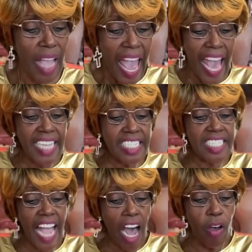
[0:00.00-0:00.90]
As
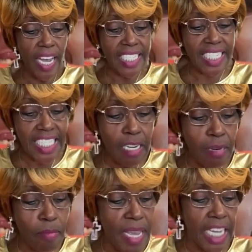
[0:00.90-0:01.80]
thou hast sent
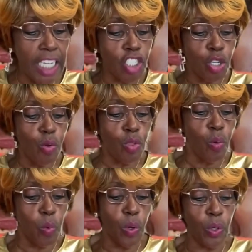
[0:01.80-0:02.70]
me into the
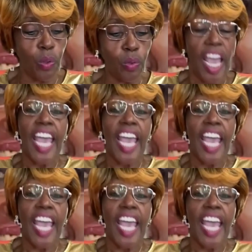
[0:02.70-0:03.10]
world,